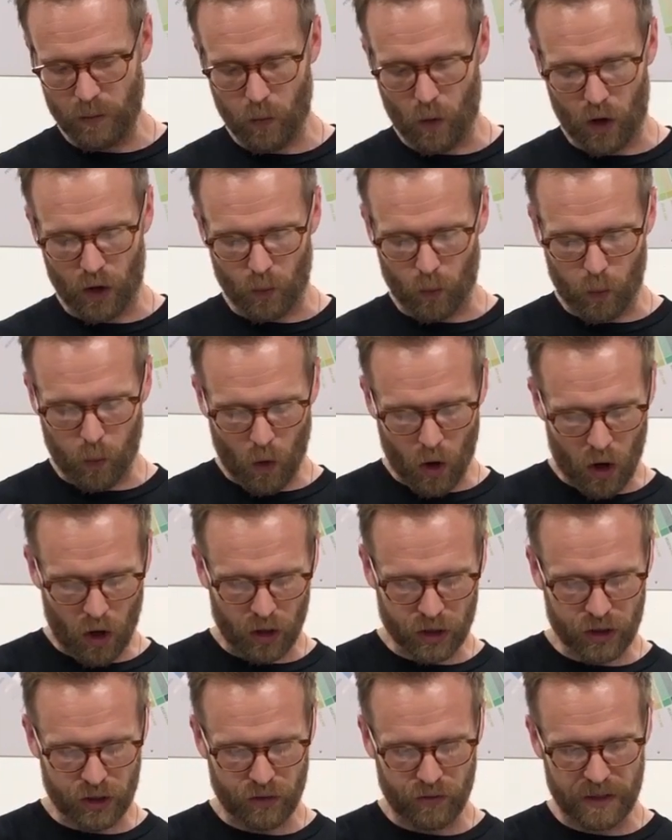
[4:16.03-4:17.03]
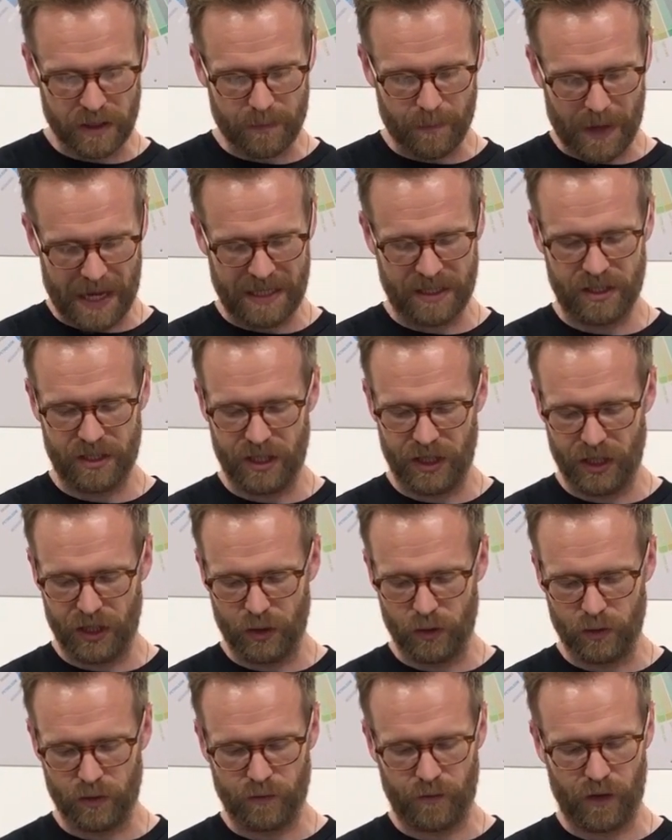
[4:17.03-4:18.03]
what water is best to
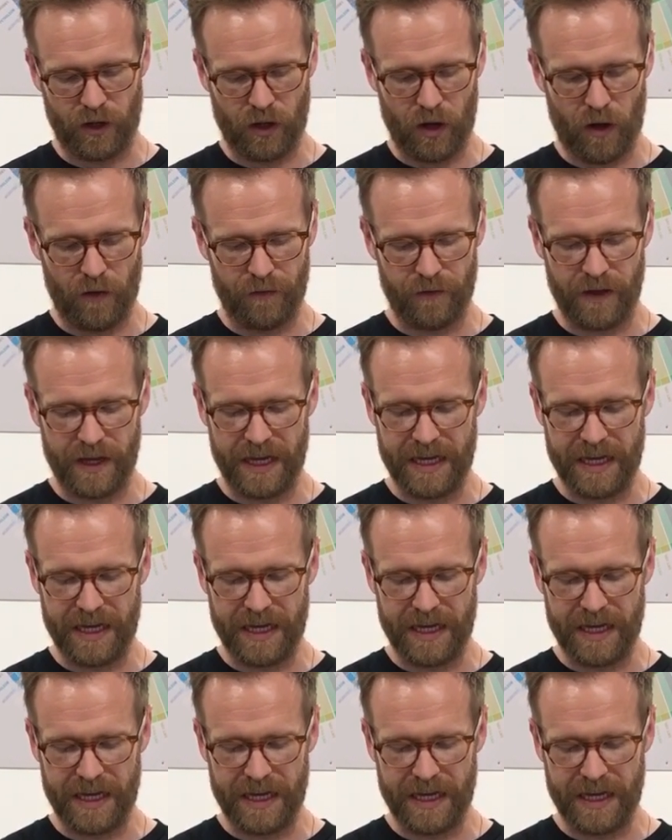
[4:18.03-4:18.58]
use for coffee,